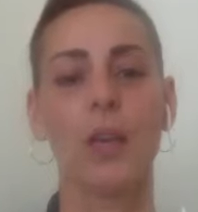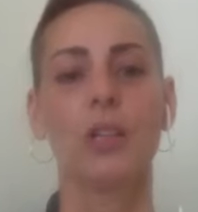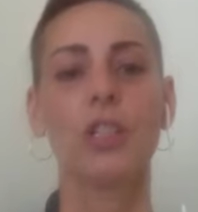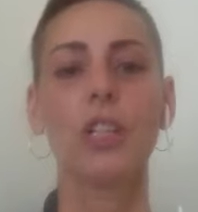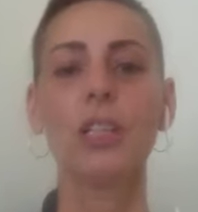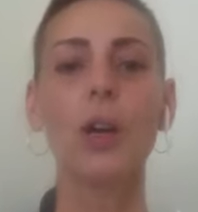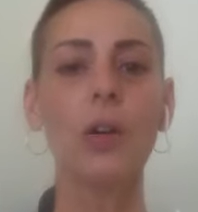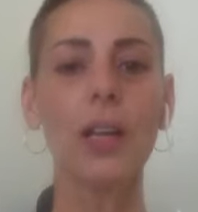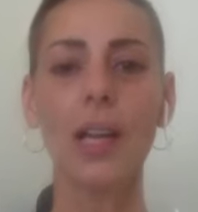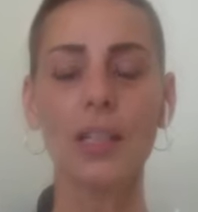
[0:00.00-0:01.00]
She's
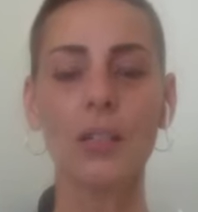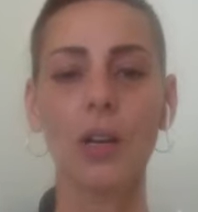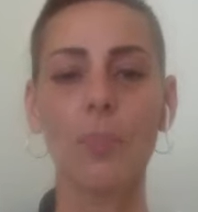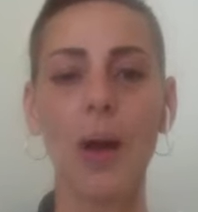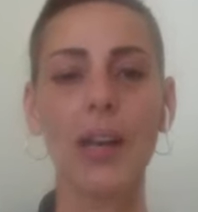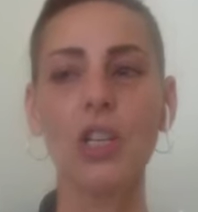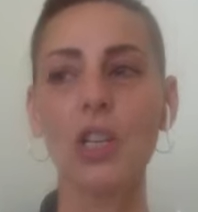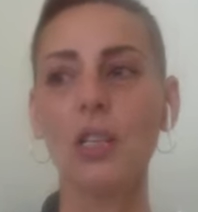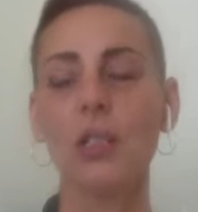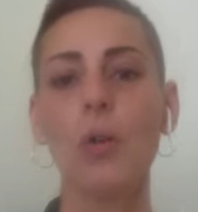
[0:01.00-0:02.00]
so connected to her body.
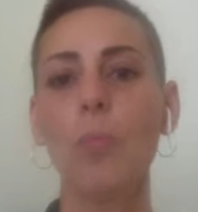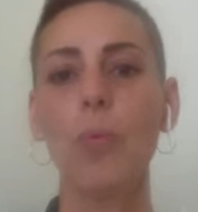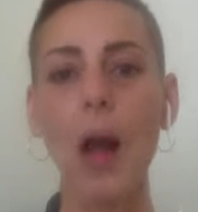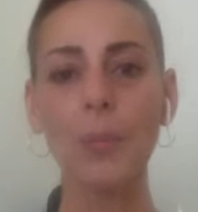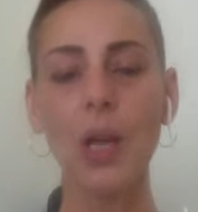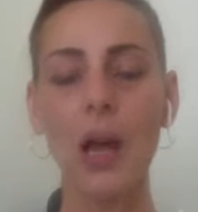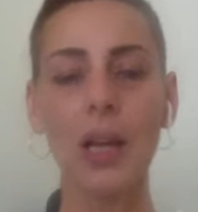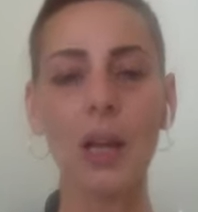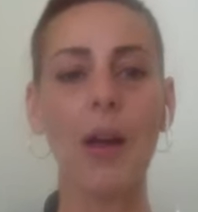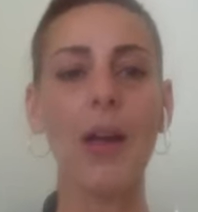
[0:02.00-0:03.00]
She has no problem
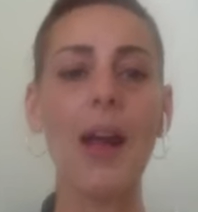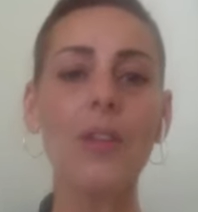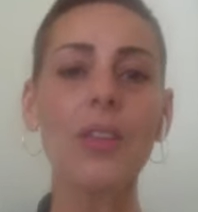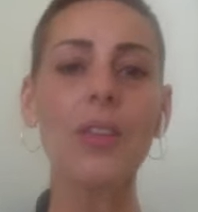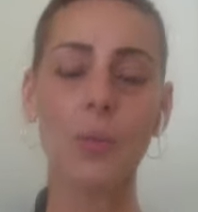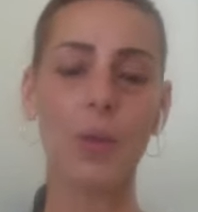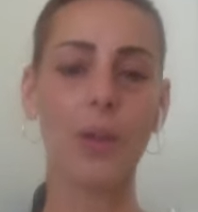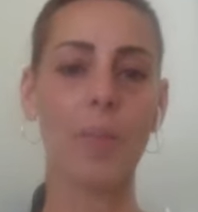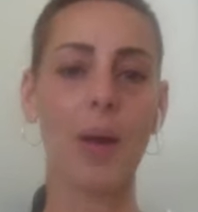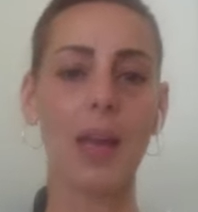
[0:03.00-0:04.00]
talking about everything with
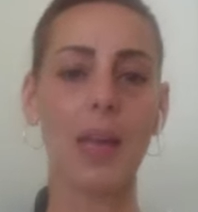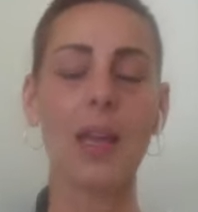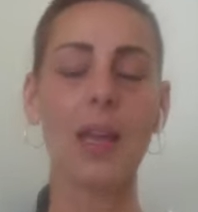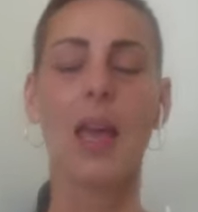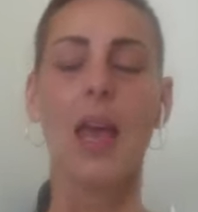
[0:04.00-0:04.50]
her body